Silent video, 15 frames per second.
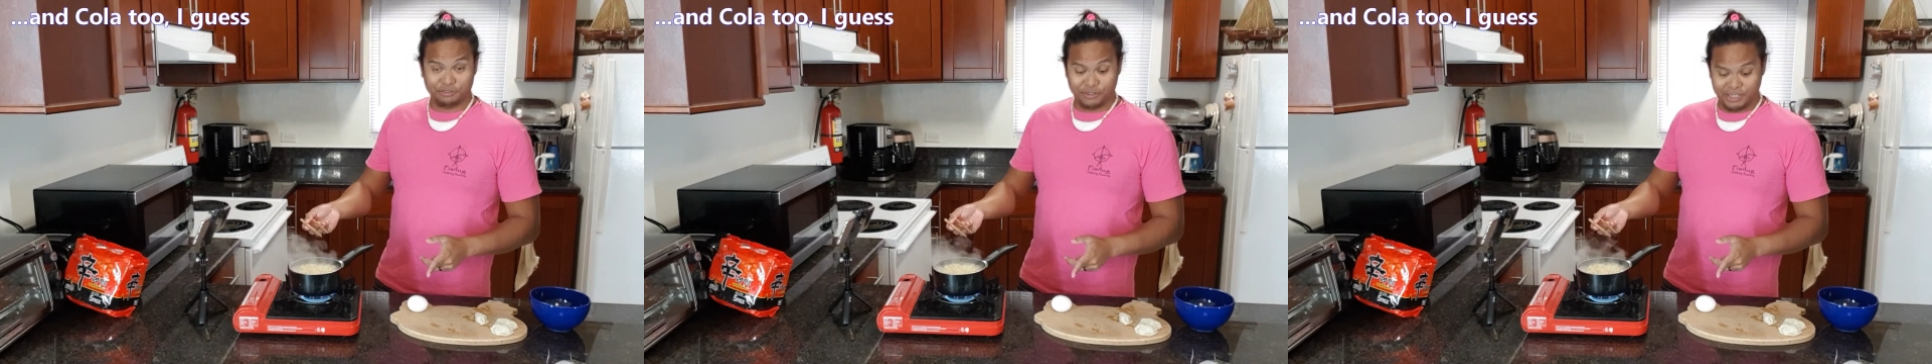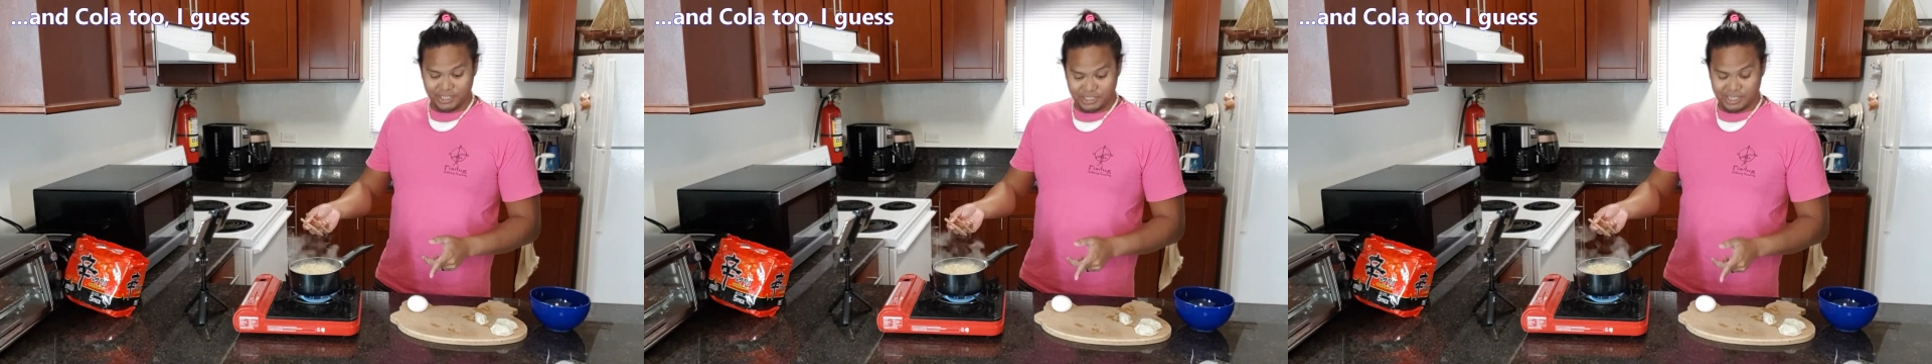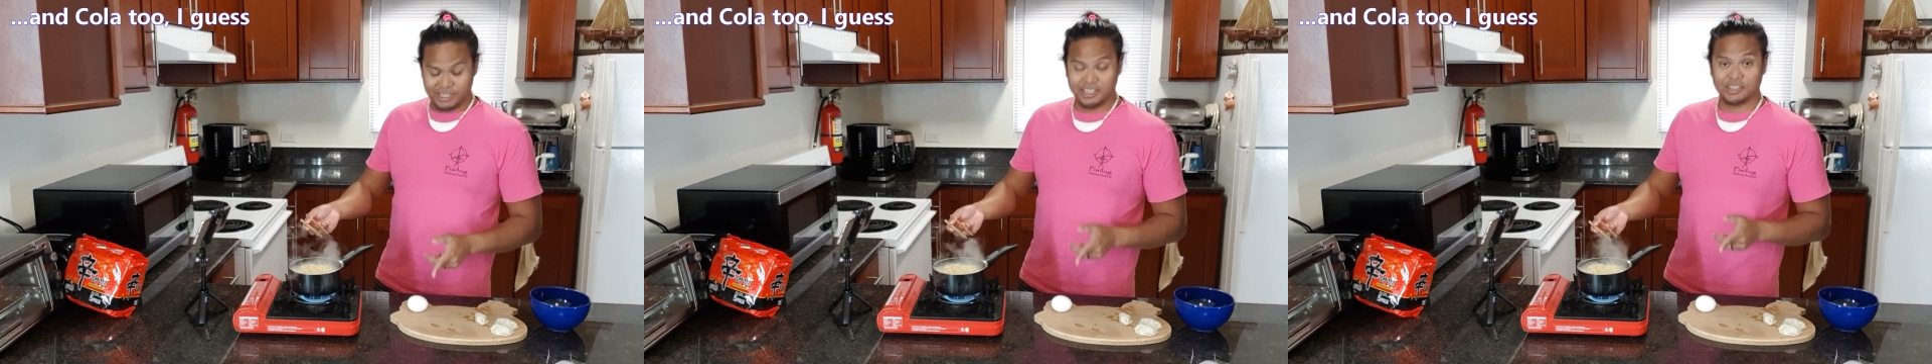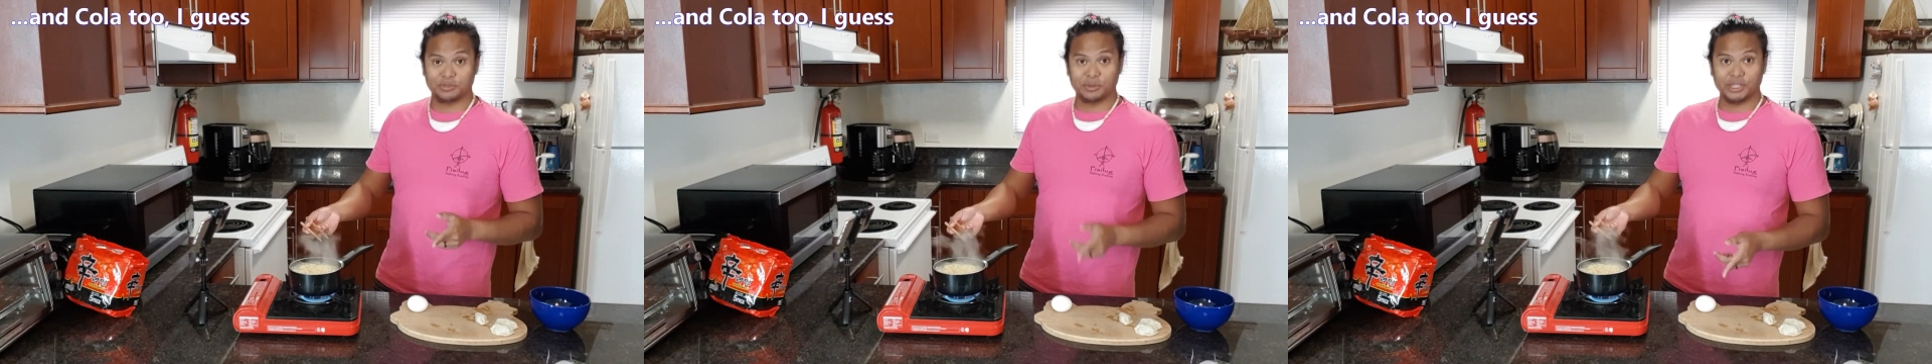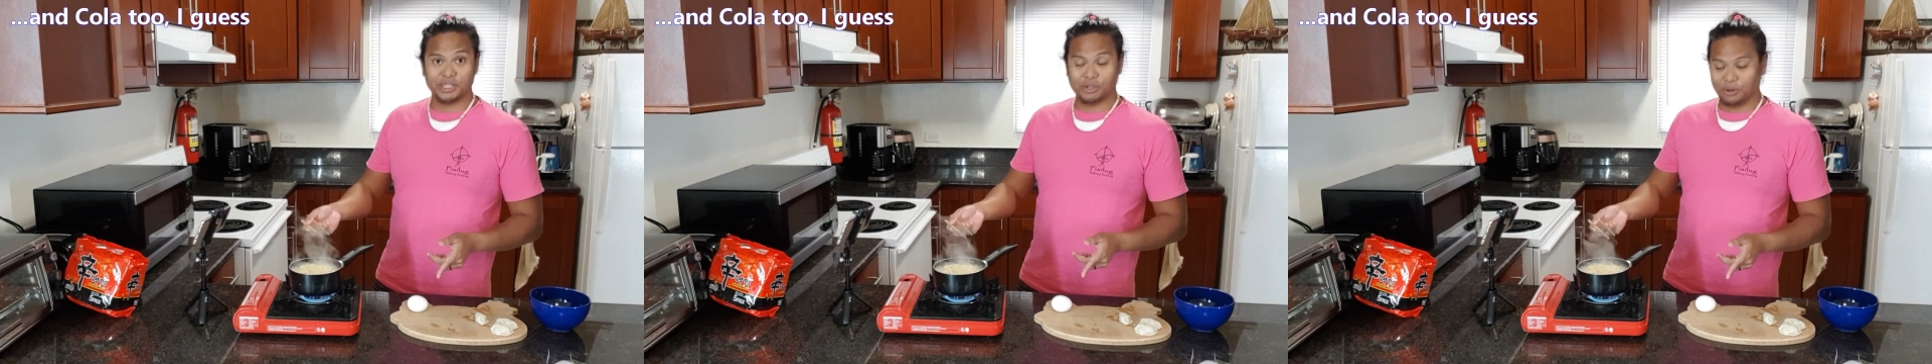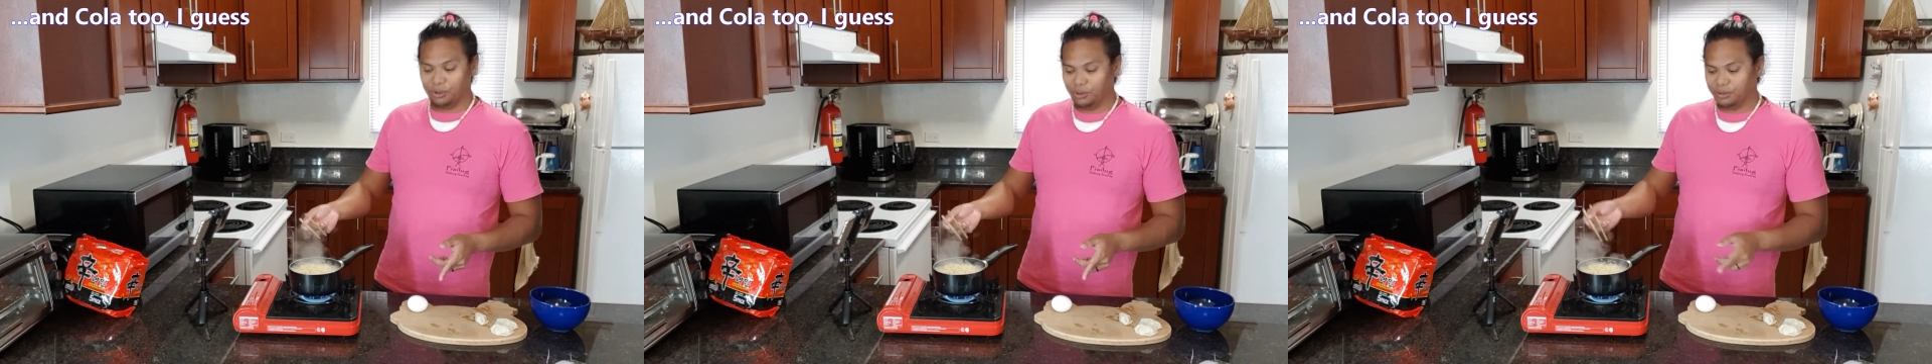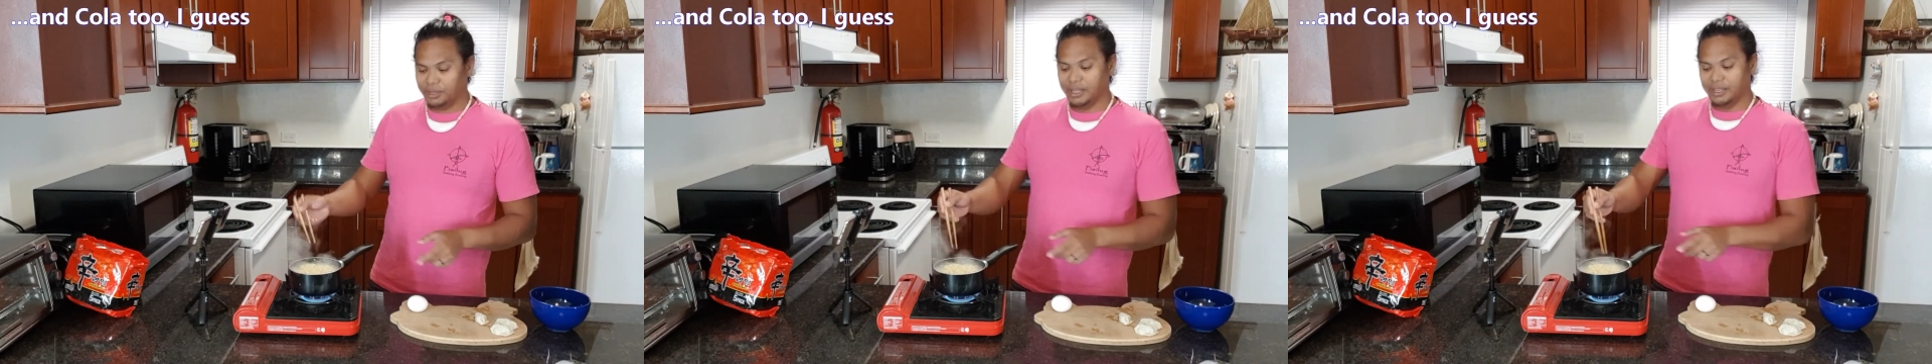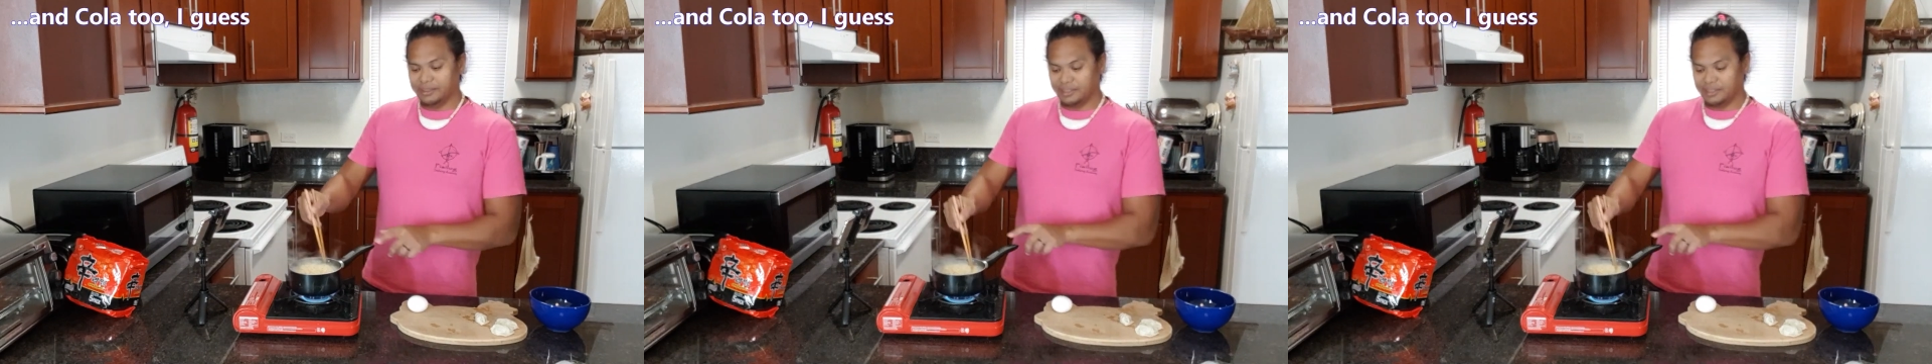fridge and it's really cold,